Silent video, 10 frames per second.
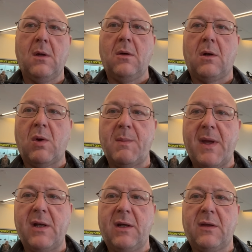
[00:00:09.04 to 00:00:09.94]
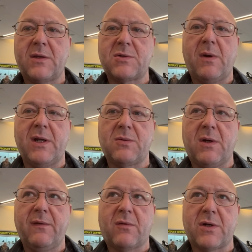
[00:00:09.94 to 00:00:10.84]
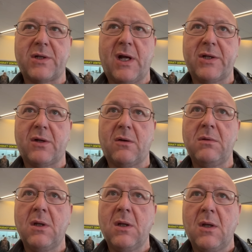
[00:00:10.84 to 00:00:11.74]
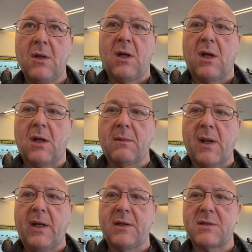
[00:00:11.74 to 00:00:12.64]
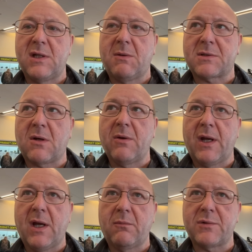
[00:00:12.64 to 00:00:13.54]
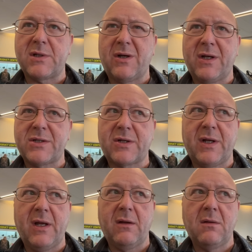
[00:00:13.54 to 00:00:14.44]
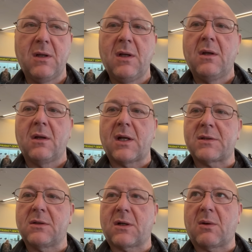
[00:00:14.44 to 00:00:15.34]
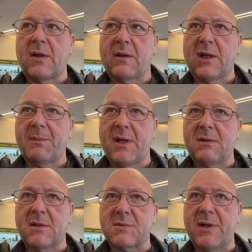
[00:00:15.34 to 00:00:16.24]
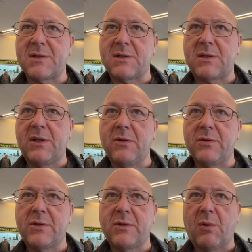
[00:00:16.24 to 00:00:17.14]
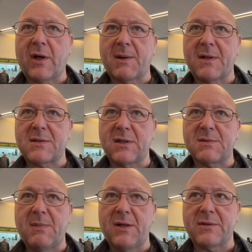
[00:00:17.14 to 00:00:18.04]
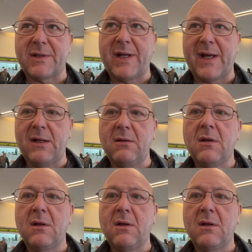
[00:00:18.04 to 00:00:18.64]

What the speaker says: Well, we made it here to the 2024 SHOT Show, heading in to see what's going on. I was here yesterday, got to look around a little bit. This place is huge. You walk about 6 miles a day.